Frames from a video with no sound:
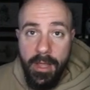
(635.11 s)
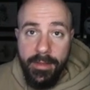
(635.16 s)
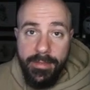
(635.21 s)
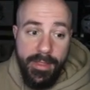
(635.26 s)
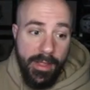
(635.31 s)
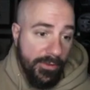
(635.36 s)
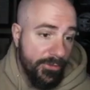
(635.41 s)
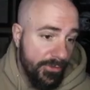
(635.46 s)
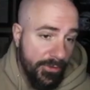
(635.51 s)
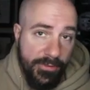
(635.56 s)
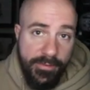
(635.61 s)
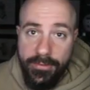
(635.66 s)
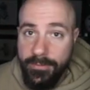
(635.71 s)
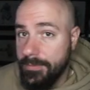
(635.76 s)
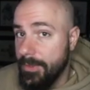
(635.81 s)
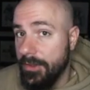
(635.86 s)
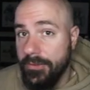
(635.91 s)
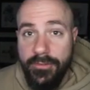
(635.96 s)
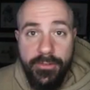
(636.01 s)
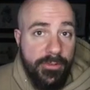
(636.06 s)
That's
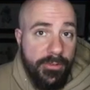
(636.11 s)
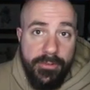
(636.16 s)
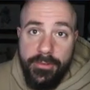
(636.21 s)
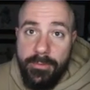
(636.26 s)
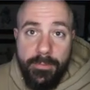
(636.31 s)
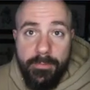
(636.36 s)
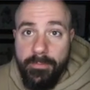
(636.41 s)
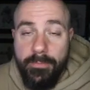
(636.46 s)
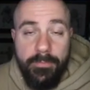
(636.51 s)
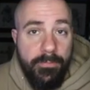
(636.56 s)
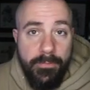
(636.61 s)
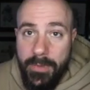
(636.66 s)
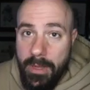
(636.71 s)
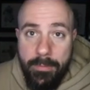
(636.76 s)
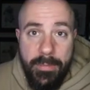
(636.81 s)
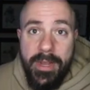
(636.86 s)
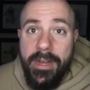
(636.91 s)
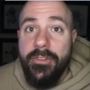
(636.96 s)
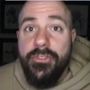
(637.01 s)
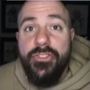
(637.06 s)
just, that's just, I
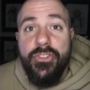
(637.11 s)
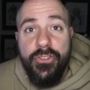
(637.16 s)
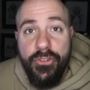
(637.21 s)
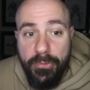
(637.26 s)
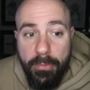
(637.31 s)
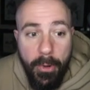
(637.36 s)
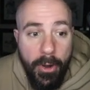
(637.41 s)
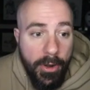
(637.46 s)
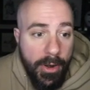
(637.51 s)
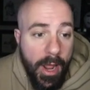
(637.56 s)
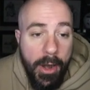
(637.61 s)
mean, it's just smart.